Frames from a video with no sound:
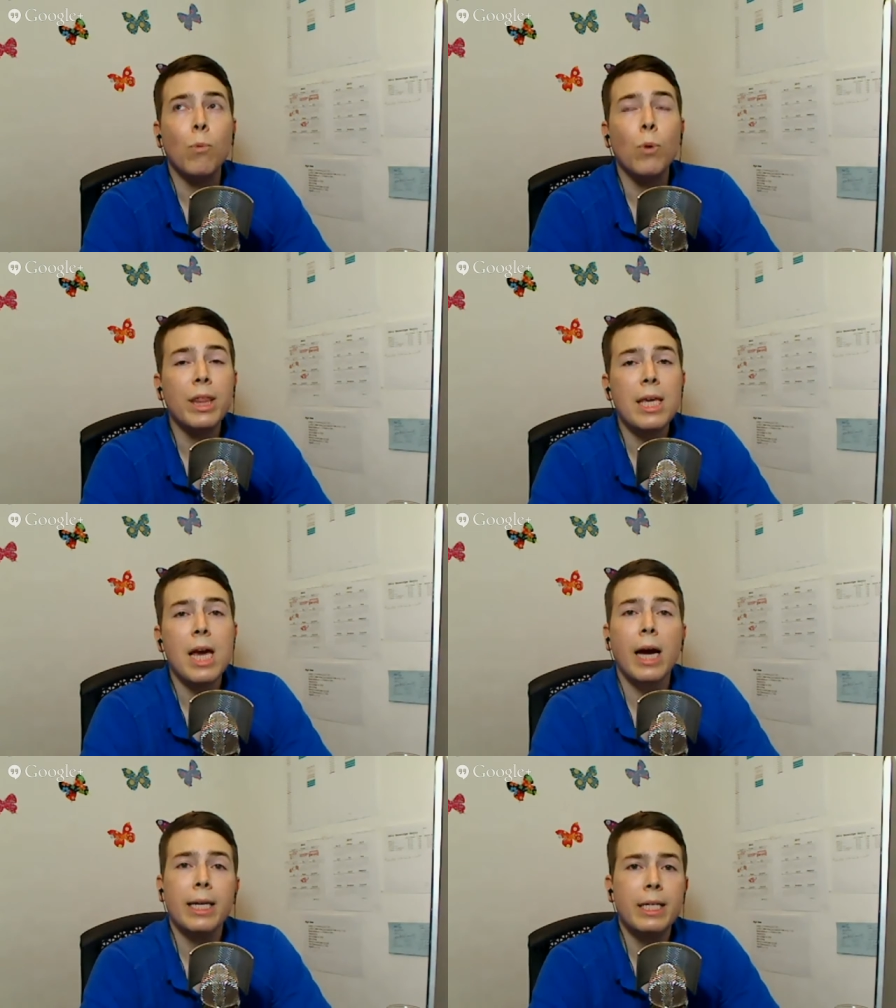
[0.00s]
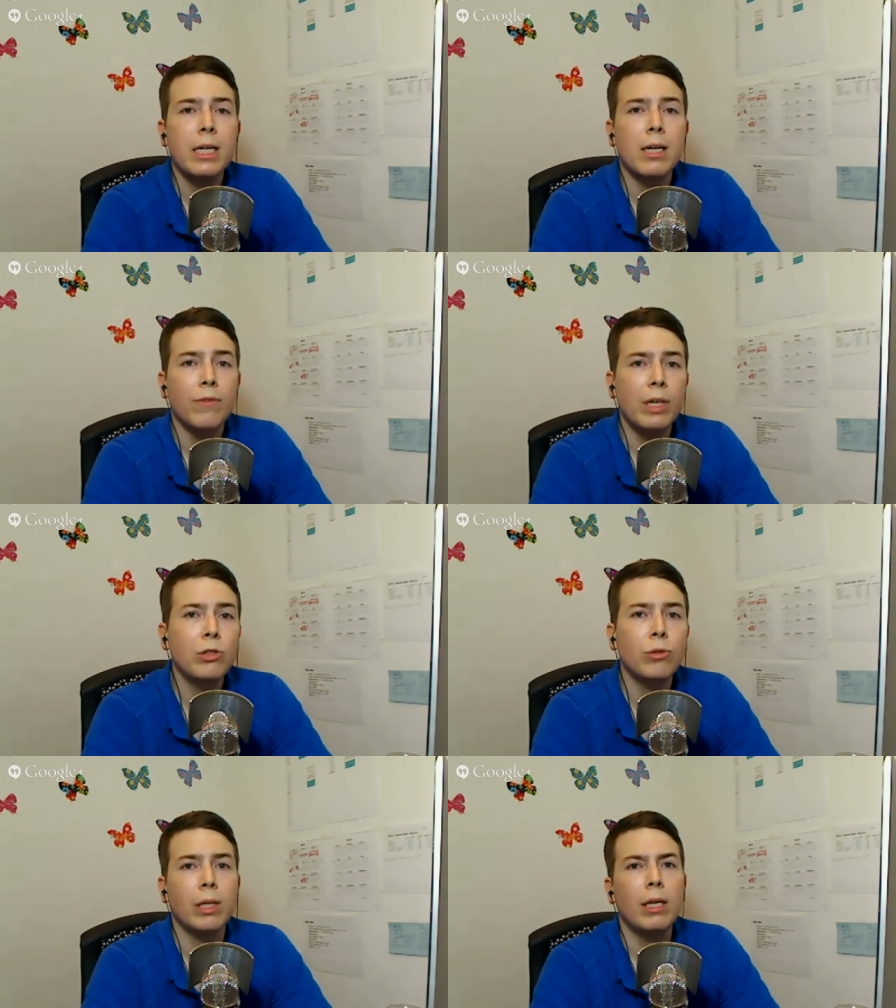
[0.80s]
with the idea
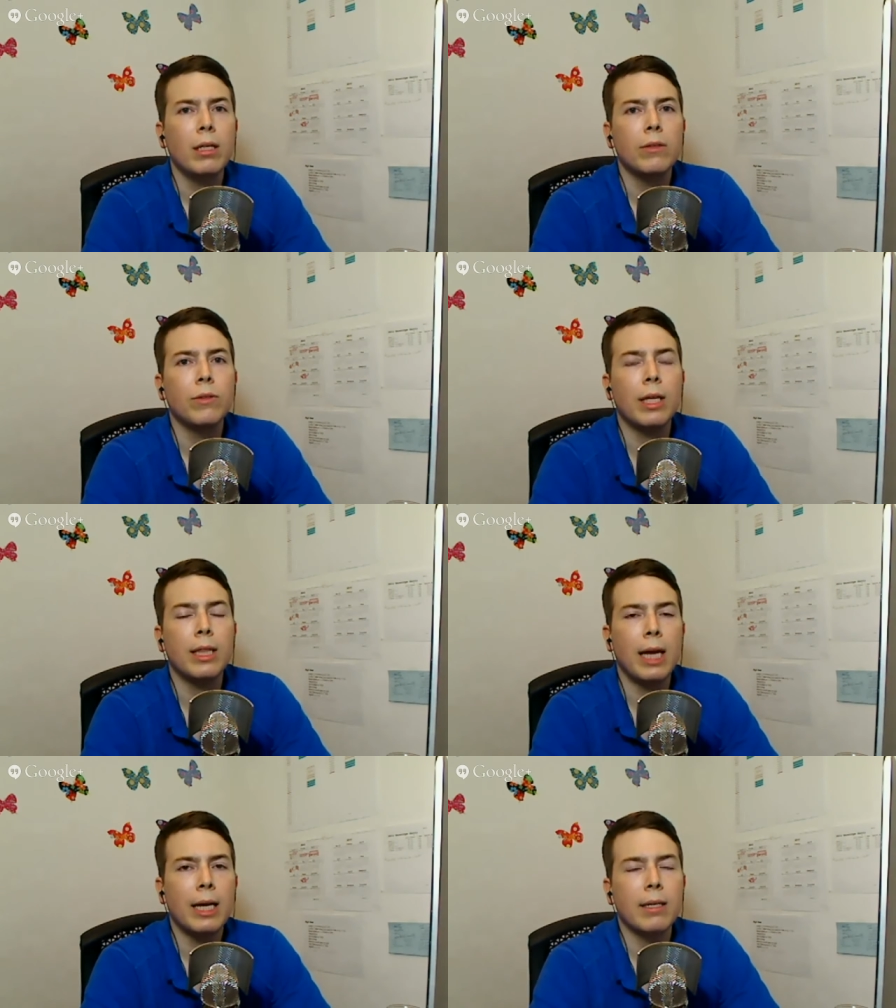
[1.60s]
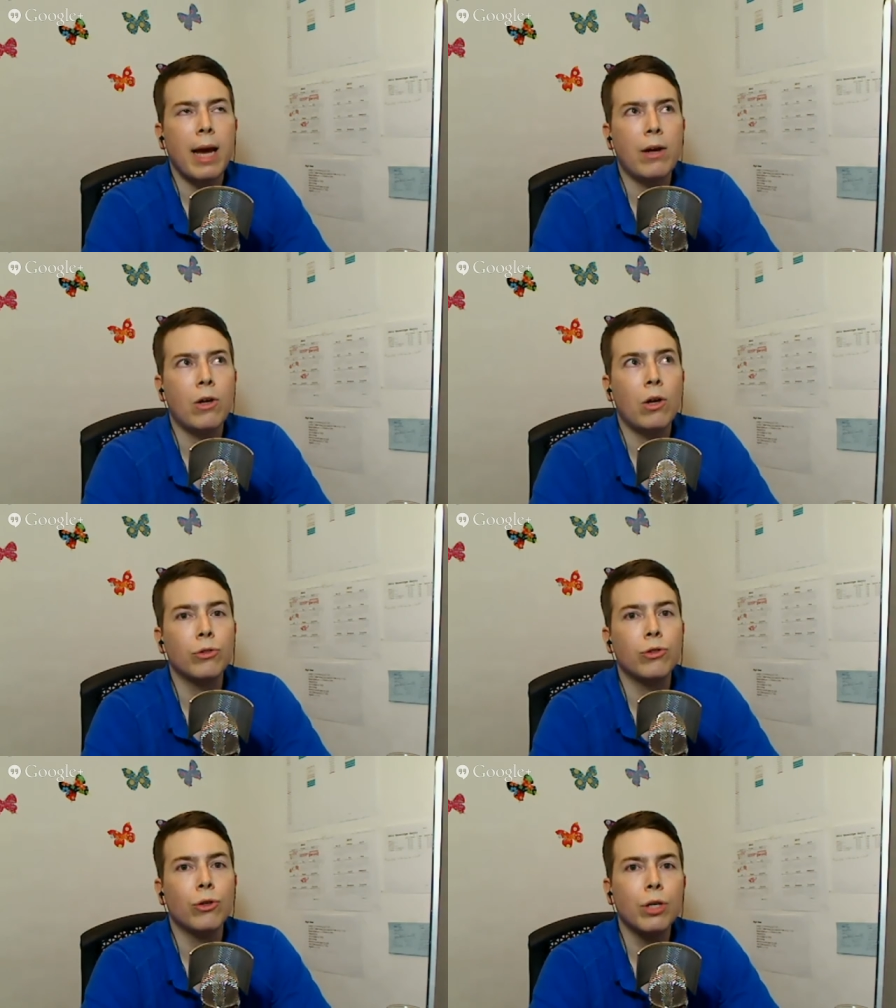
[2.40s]
eventually that
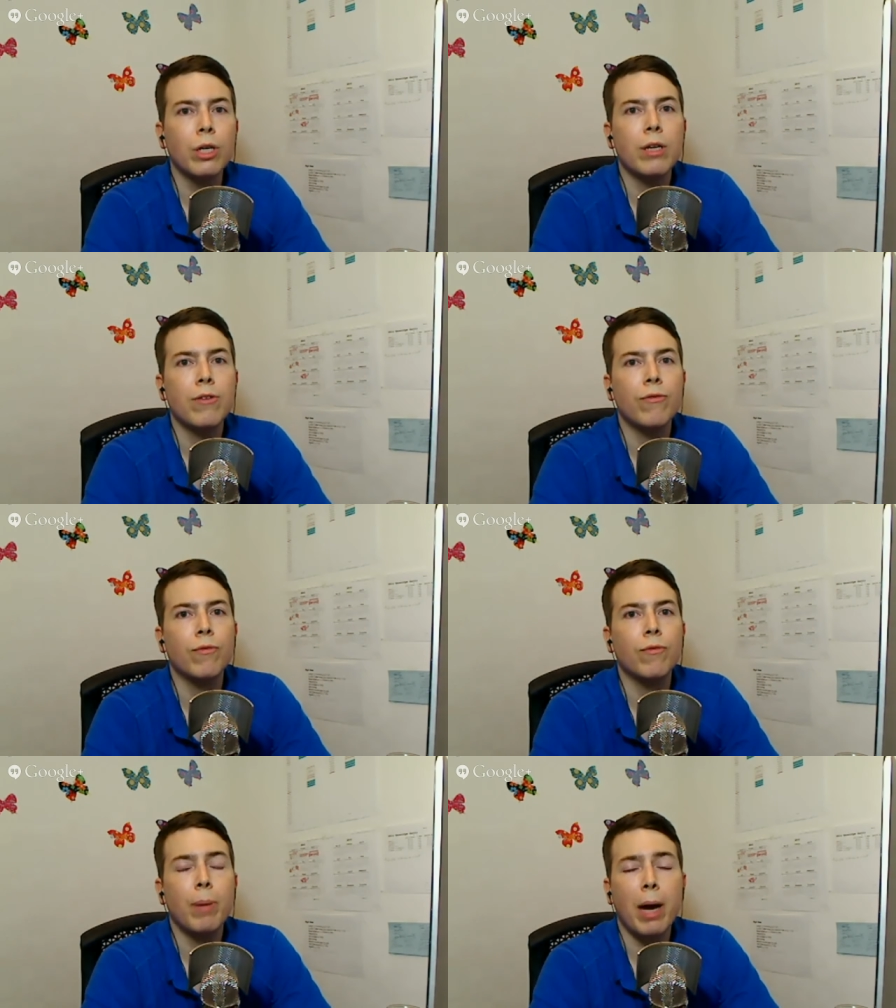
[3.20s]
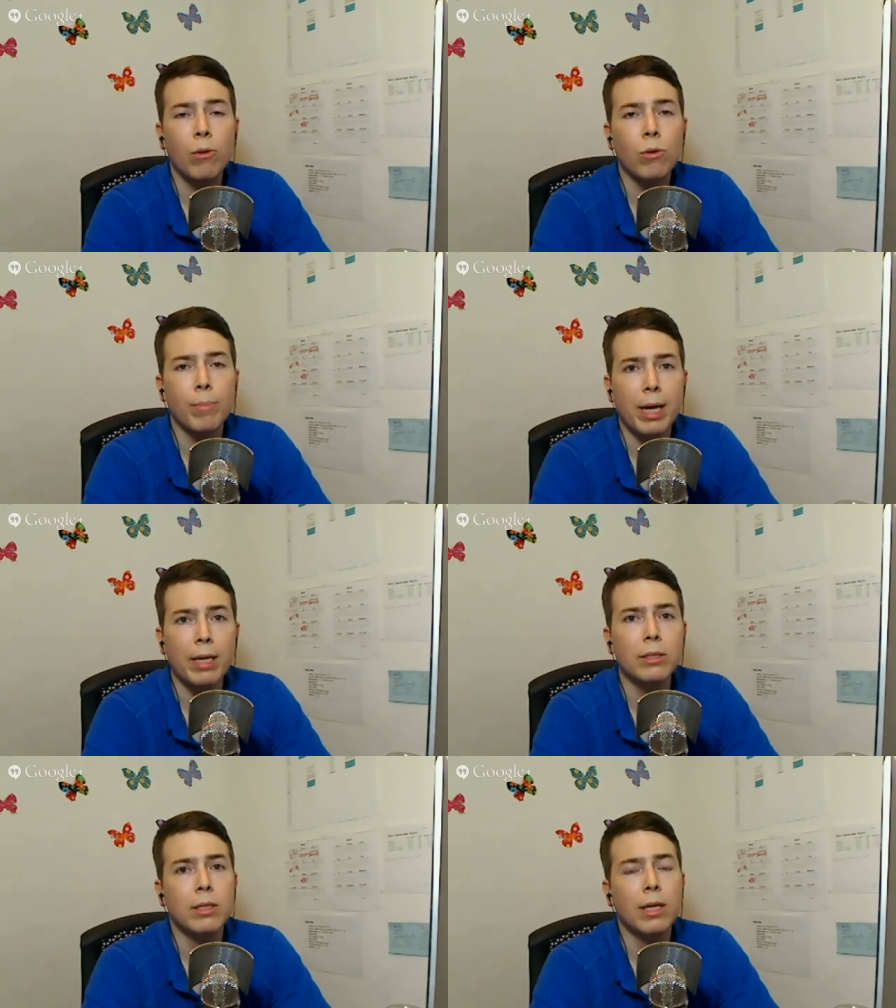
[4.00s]
alternative power
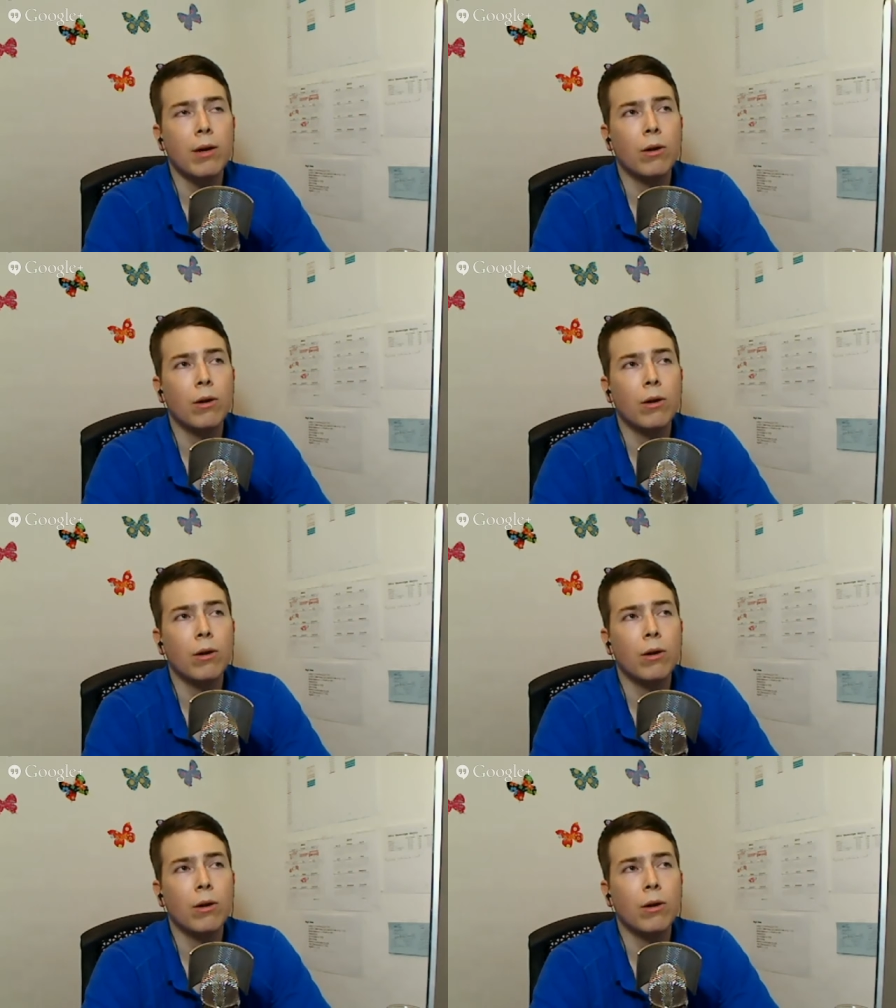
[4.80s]
base, that